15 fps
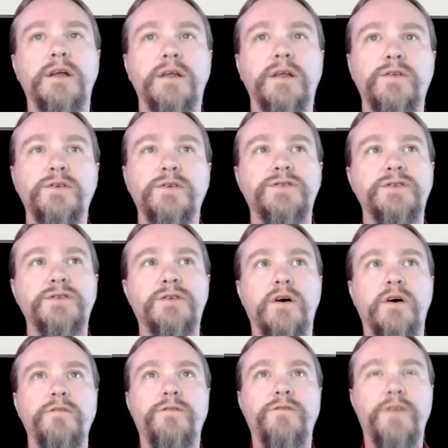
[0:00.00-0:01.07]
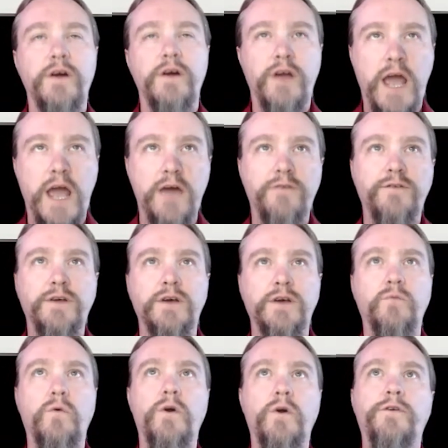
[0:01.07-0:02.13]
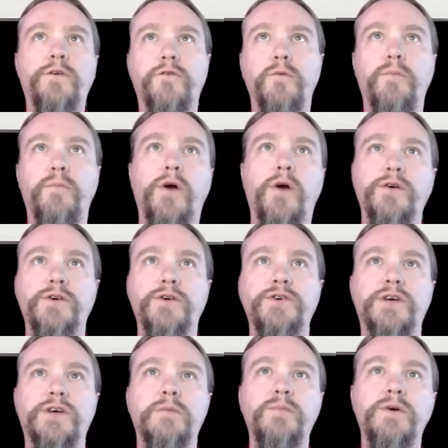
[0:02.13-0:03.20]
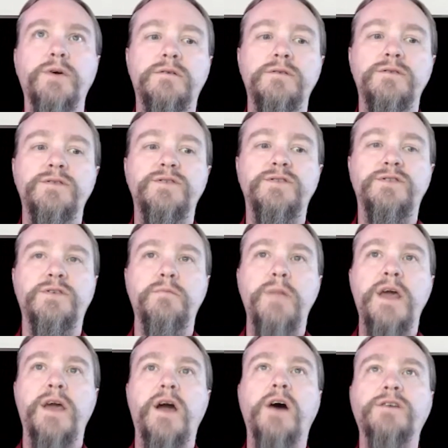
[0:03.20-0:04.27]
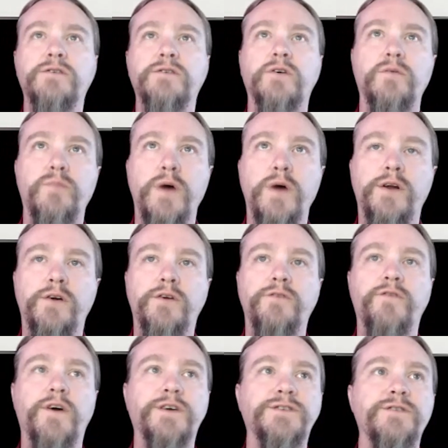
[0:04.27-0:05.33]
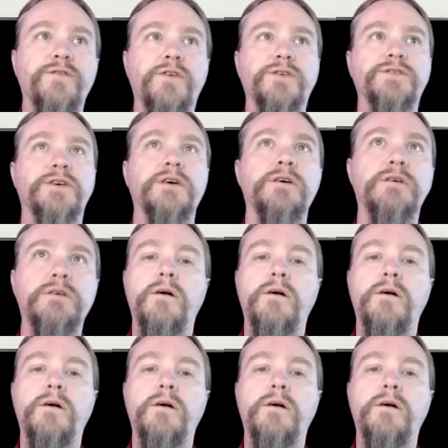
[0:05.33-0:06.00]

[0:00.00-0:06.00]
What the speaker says: Like there's a very heavy and wonderful partnership to make us look better and vice versa.